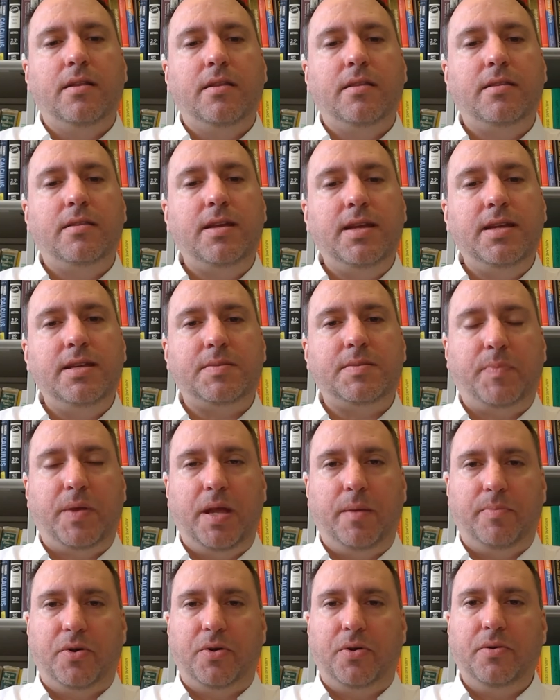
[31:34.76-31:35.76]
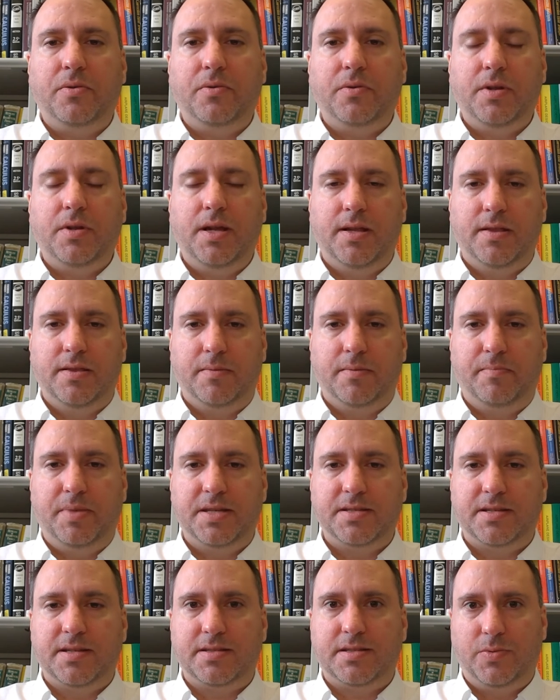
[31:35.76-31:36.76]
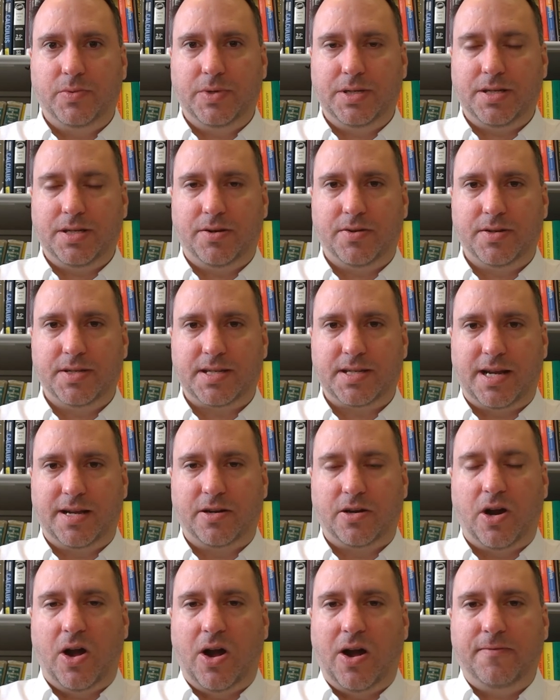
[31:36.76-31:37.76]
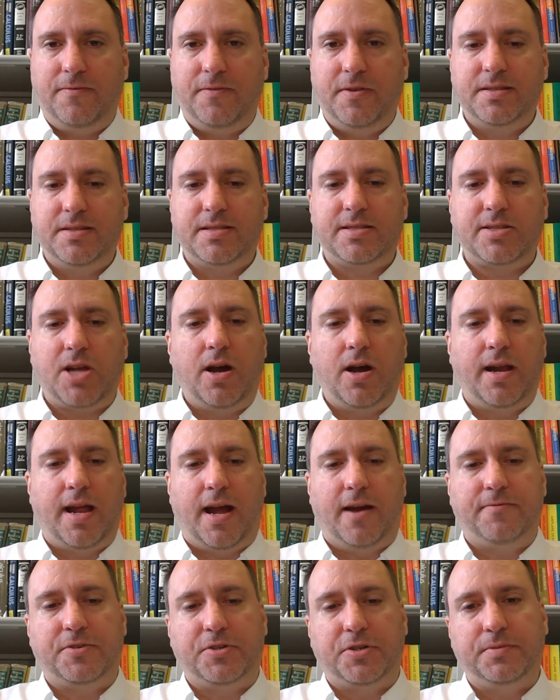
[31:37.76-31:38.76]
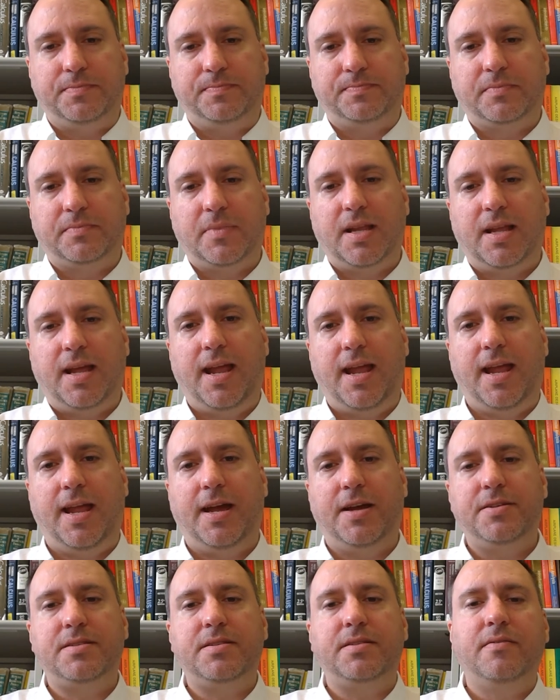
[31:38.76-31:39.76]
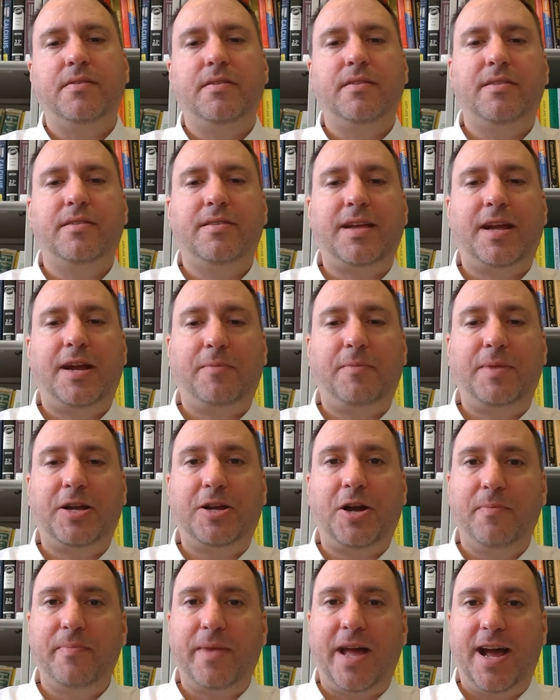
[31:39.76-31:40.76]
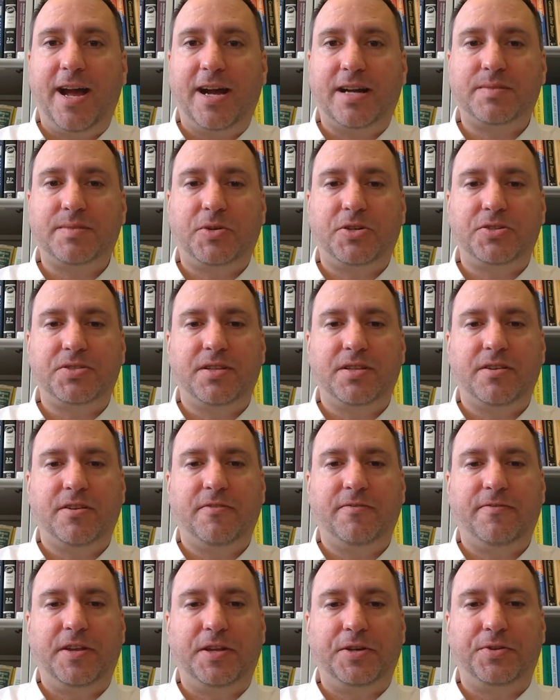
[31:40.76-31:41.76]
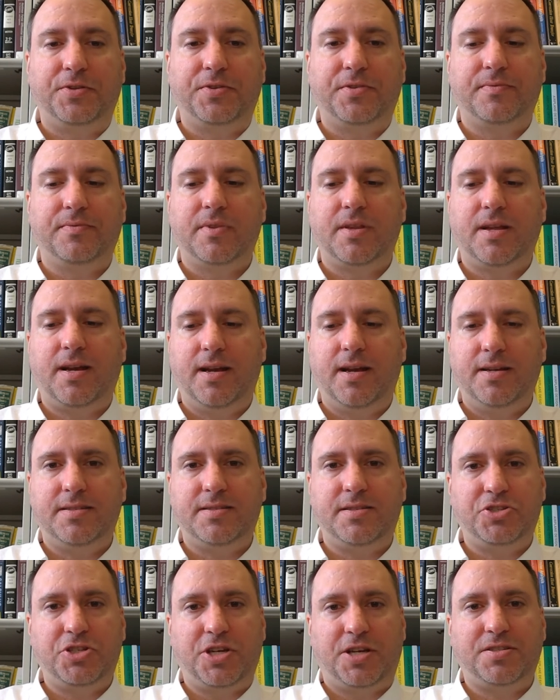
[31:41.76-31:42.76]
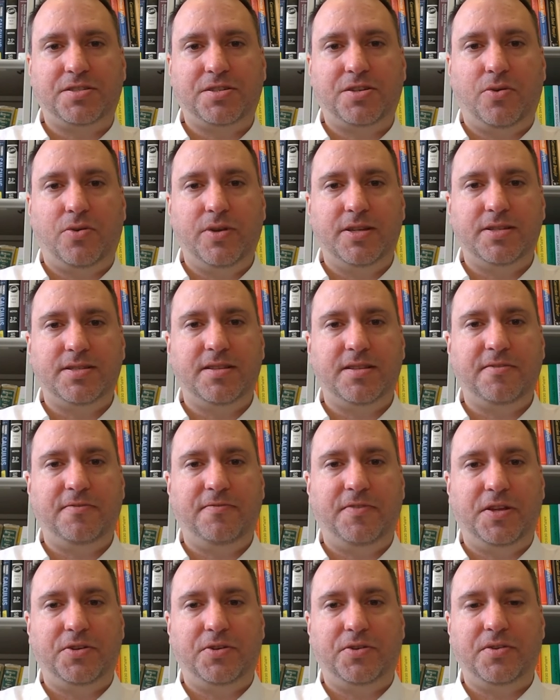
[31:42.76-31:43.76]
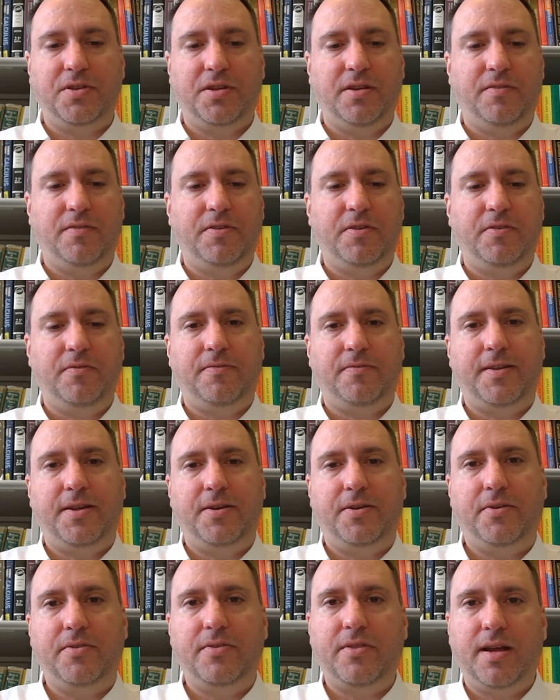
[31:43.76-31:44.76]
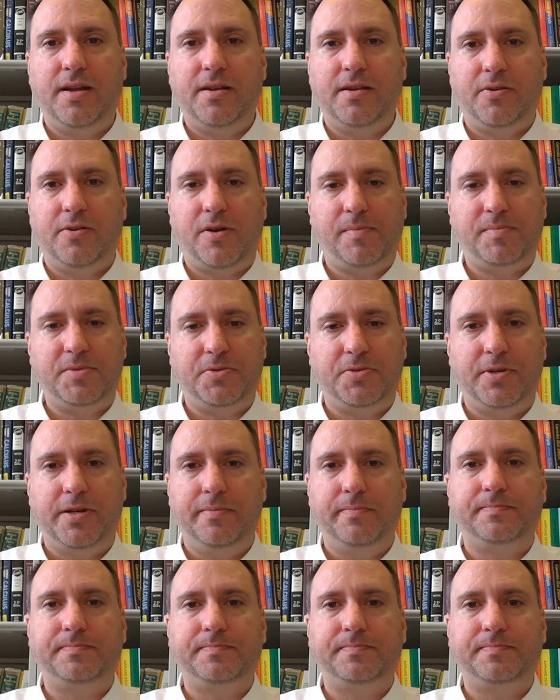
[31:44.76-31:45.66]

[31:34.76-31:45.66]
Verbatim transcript: These people in the business and wind tunnel design are often sought after, and they become experts in their field. I suggest going into the field if you feel that you're up to it.